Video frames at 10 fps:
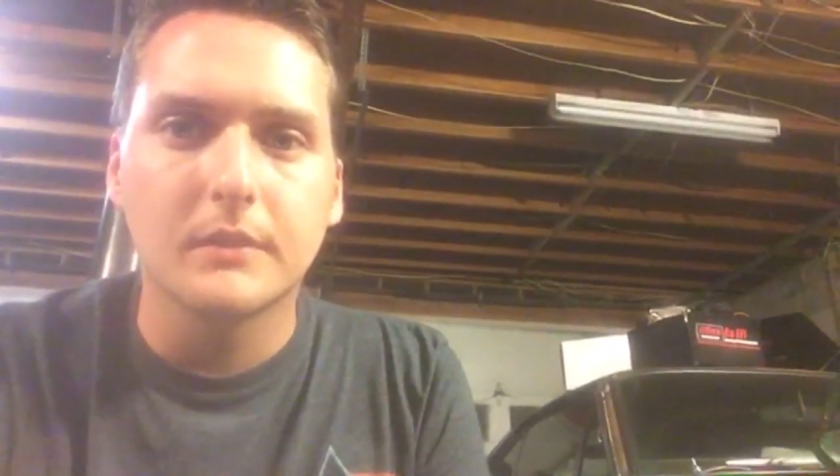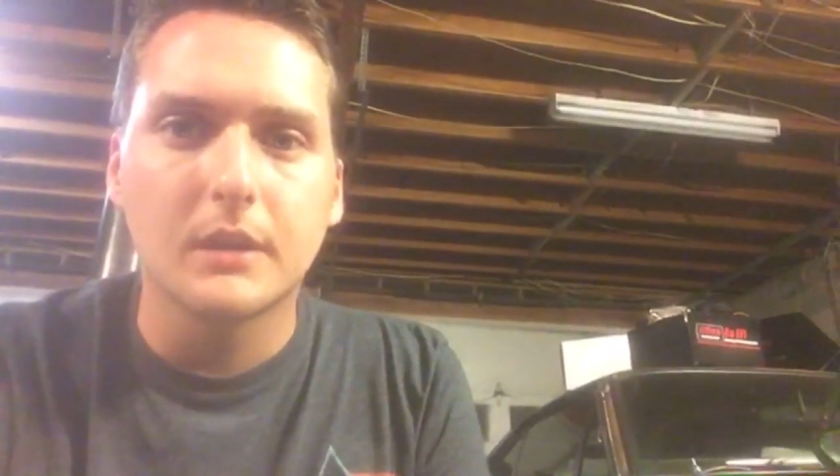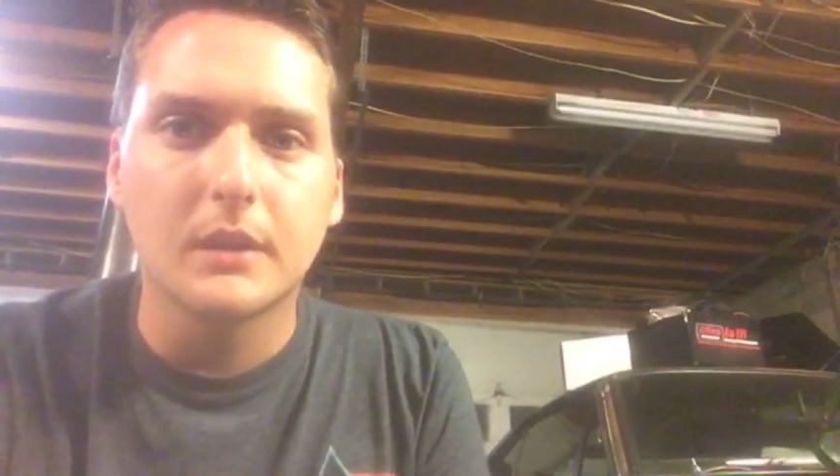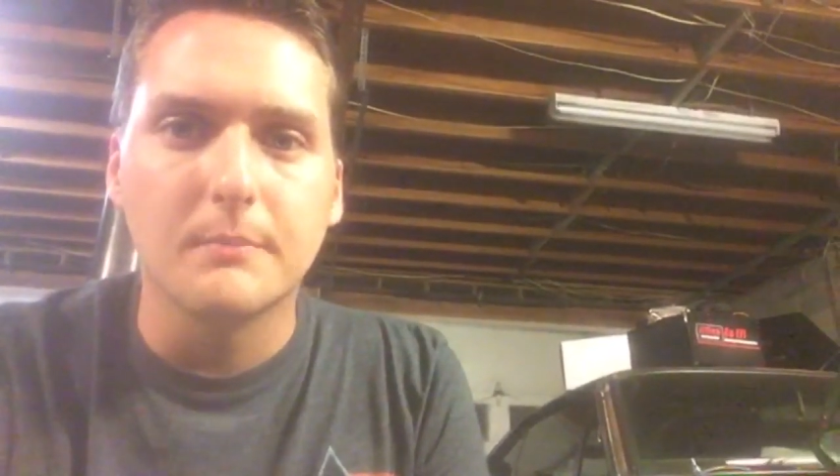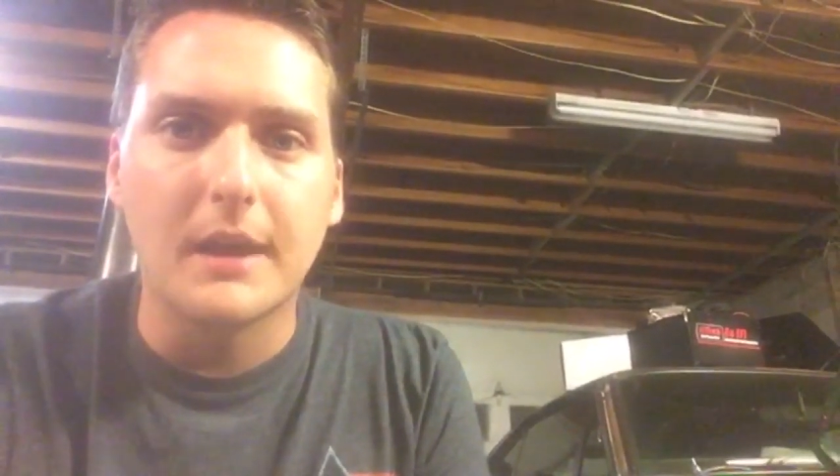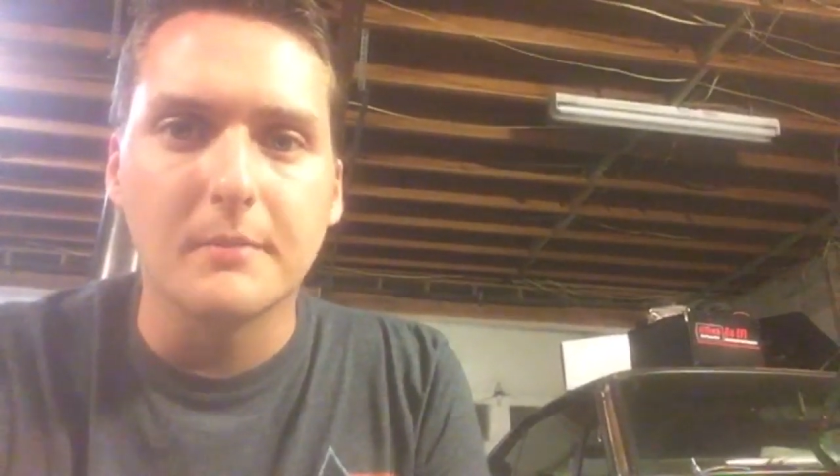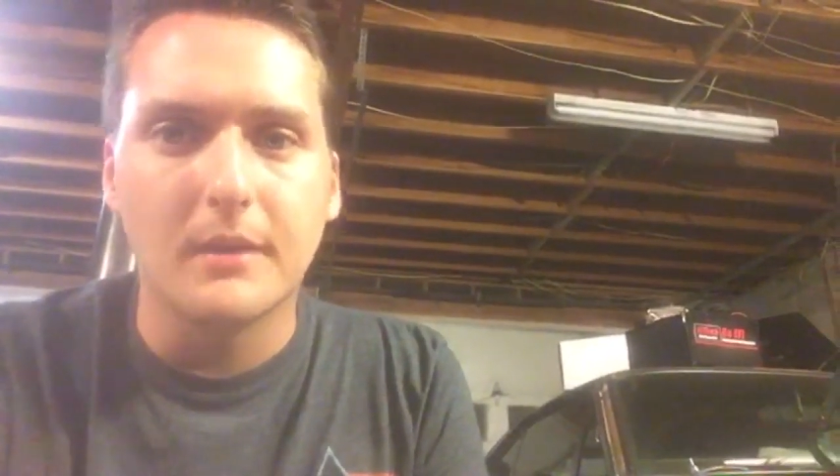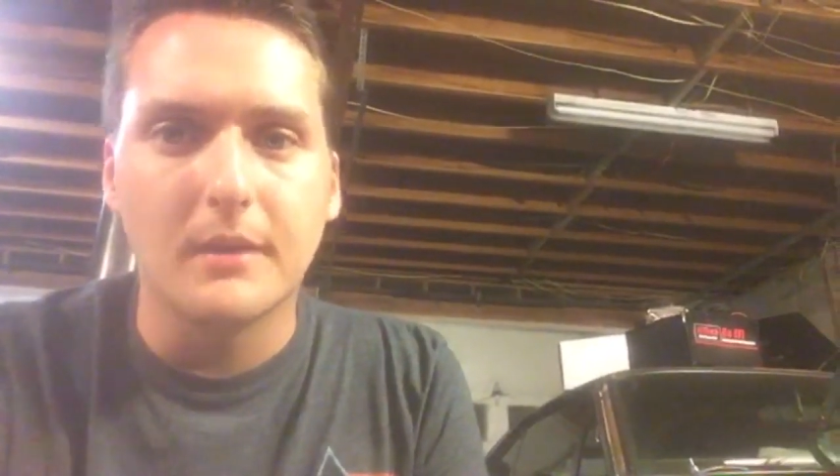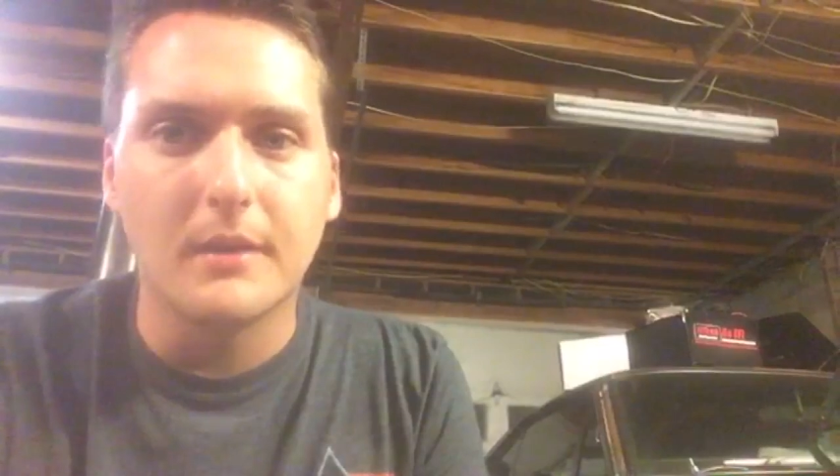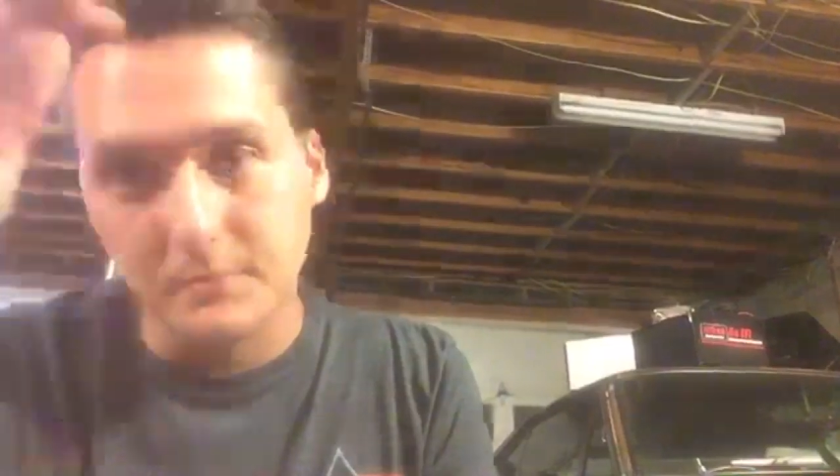Cut the
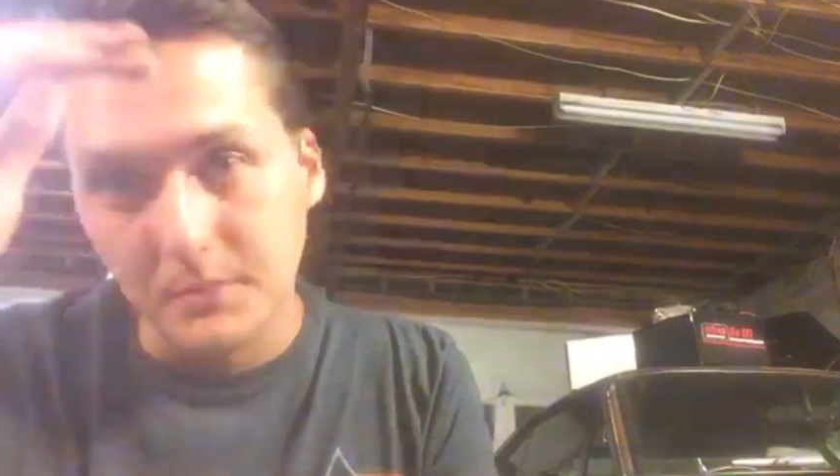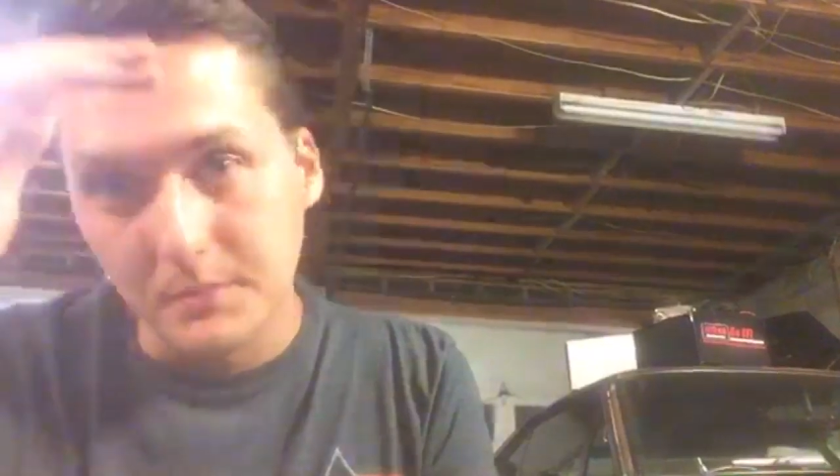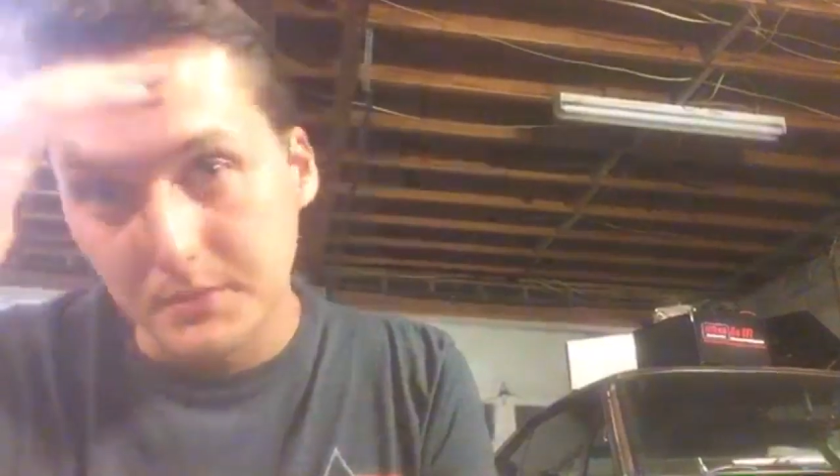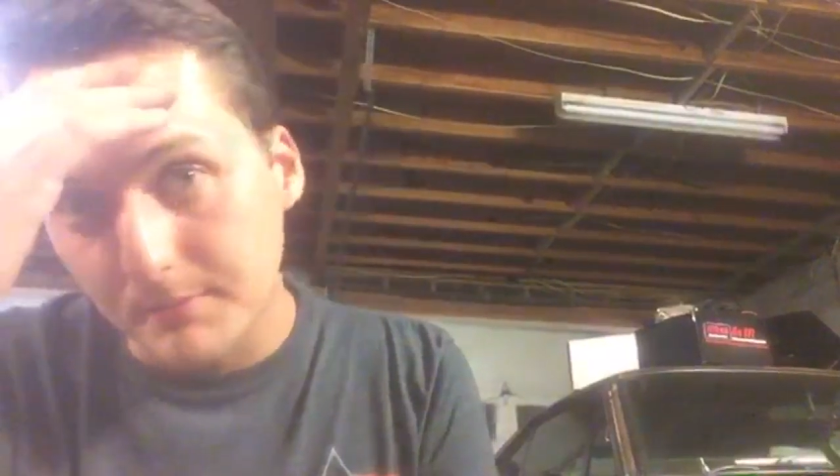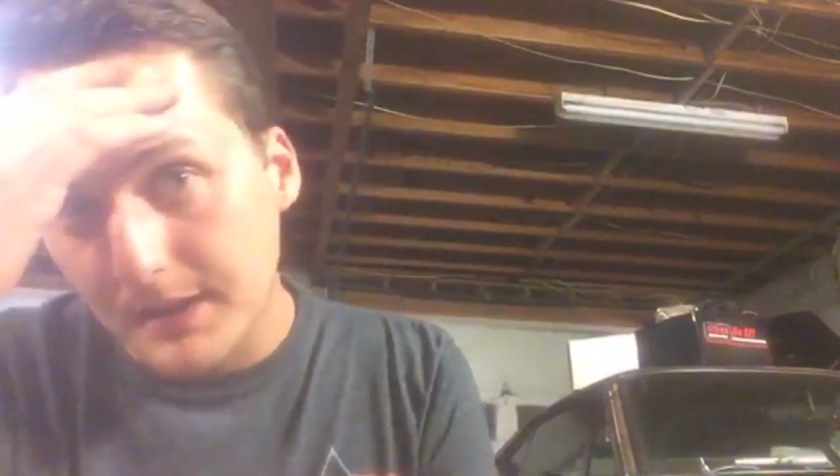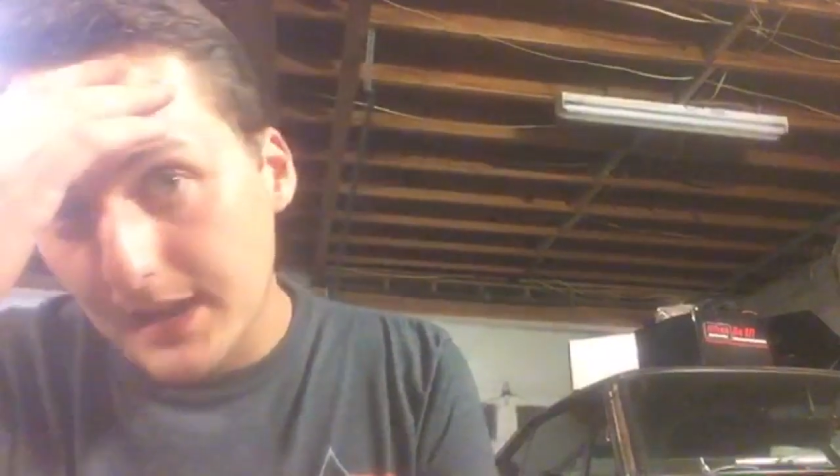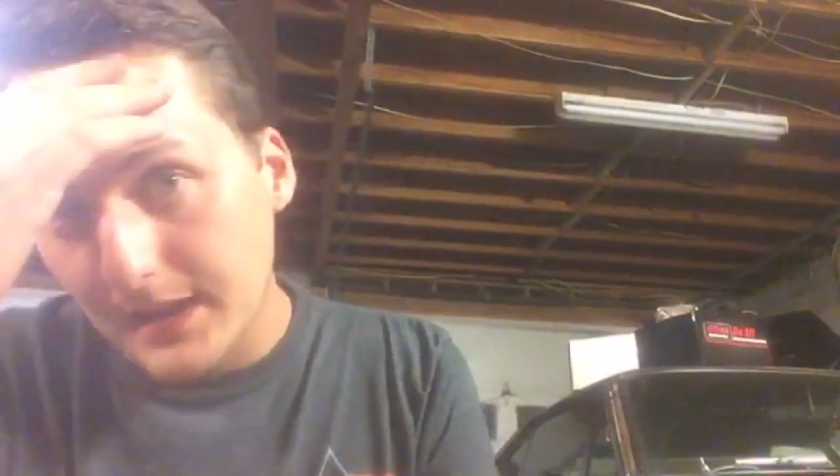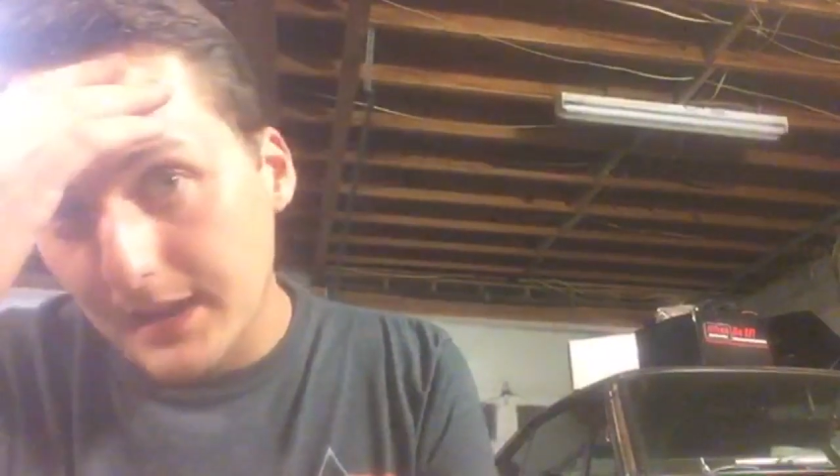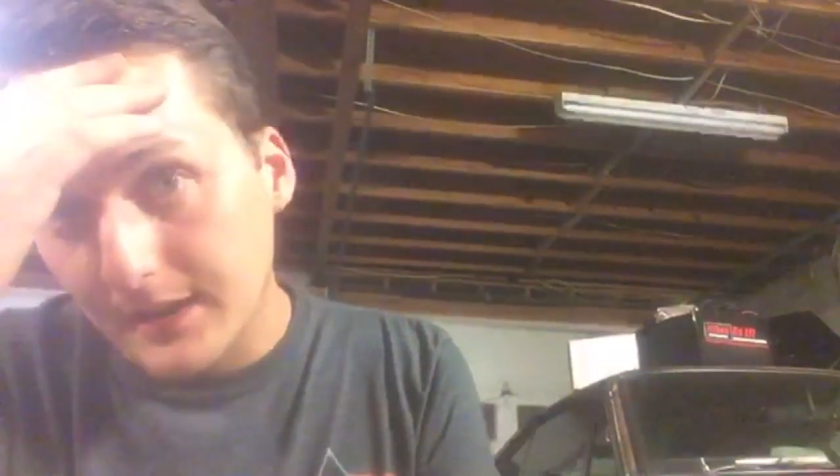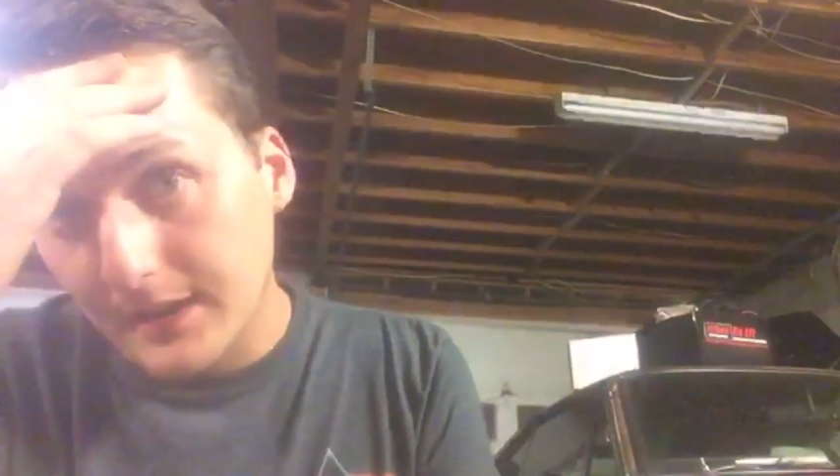battery box and move it to the
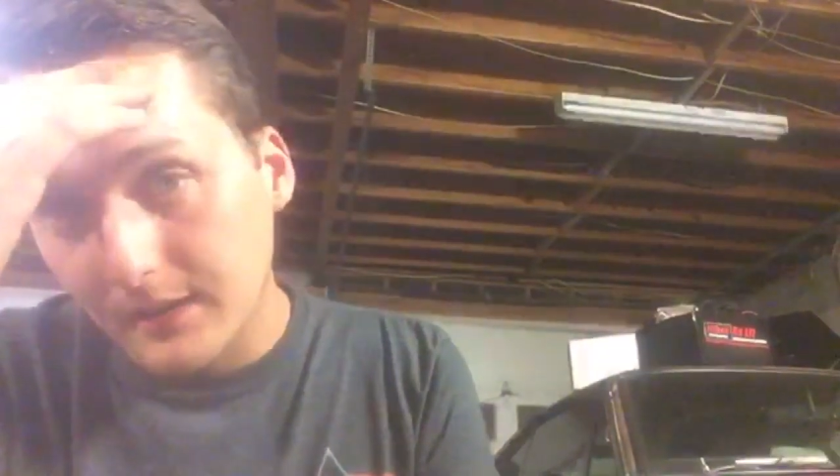back.